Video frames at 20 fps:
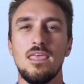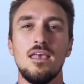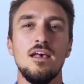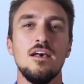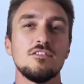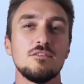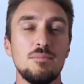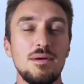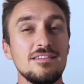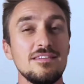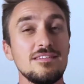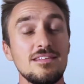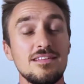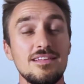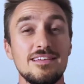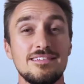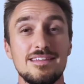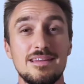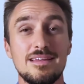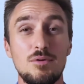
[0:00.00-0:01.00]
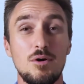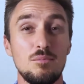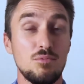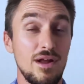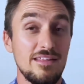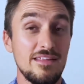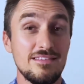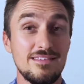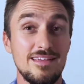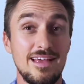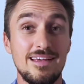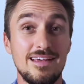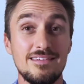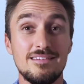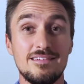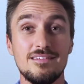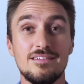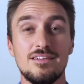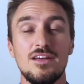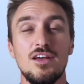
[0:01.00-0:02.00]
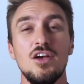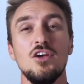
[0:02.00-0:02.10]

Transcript: So basically a SIBO breath test,